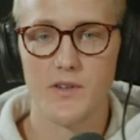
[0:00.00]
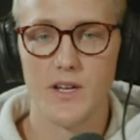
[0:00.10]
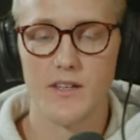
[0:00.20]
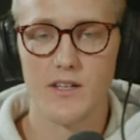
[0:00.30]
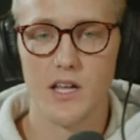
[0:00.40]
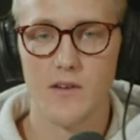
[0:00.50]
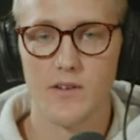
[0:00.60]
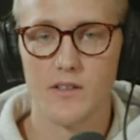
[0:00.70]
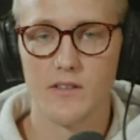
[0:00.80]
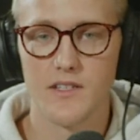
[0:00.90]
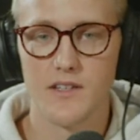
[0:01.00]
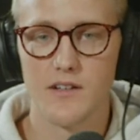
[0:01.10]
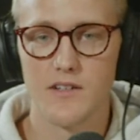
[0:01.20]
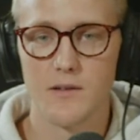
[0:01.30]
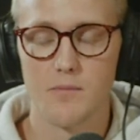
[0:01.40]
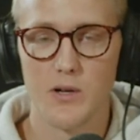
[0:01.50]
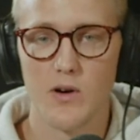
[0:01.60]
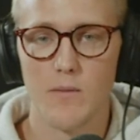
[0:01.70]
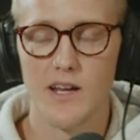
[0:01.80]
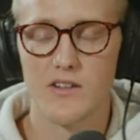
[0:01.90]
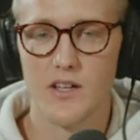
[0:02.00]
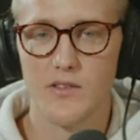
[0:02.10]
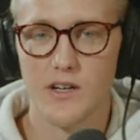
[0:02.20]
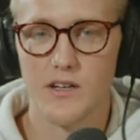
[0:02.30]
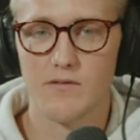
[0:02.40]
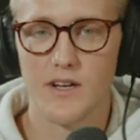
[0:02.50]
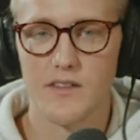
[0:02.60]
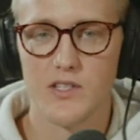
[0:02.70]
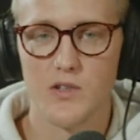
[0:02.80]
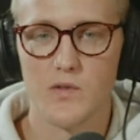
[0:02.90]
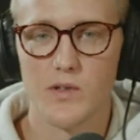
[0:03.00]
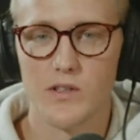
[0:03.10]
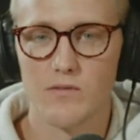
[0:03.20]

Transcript: I think a lot of our listeners and Bitcoin miners out there are going to find this useful.